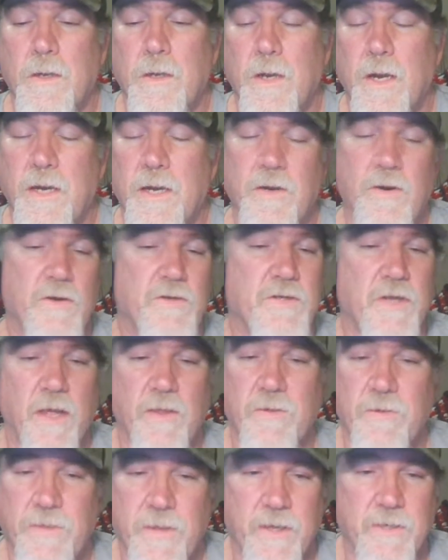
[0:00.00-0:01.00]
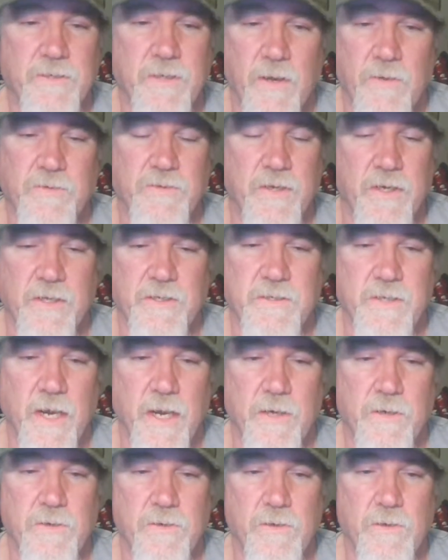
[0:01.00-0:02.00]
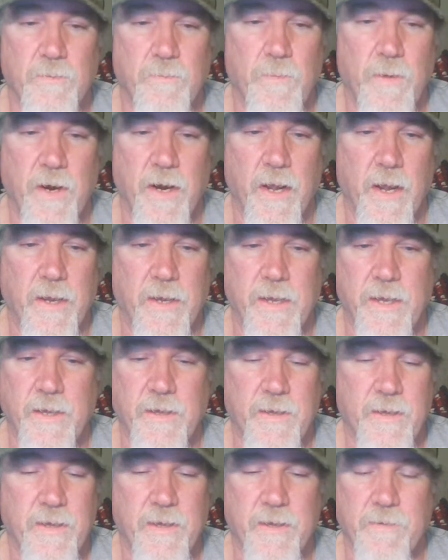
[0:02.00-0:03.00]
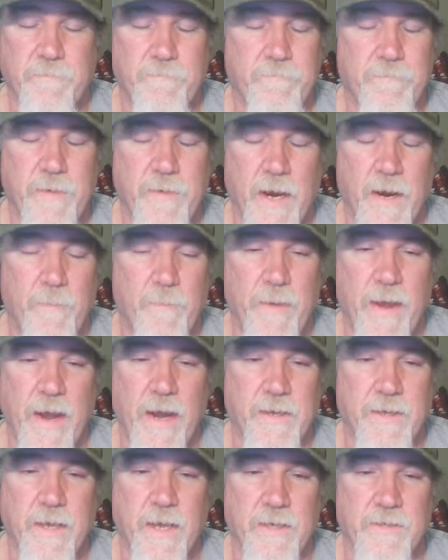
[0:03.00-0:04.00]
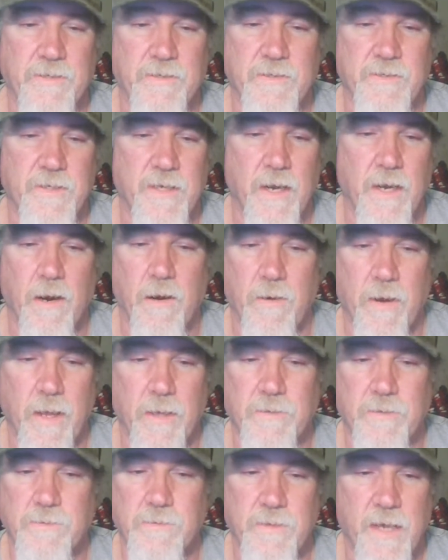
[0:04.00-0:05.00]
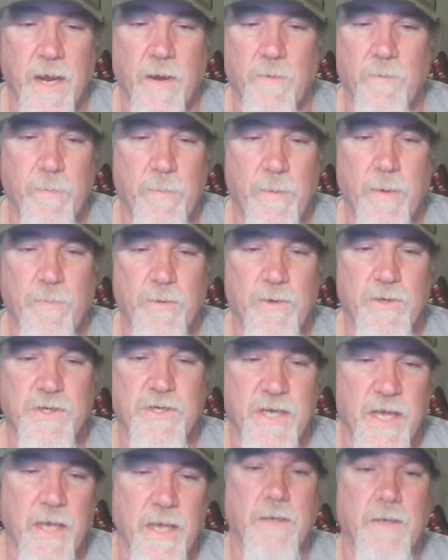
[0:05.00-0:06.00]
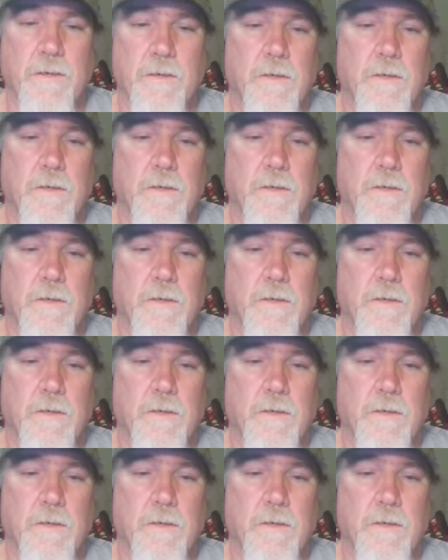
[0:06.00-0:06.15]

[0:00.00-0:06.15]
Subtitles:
And there's other things I was going to say too, but I got a bad case of CRS. Can't remember shit.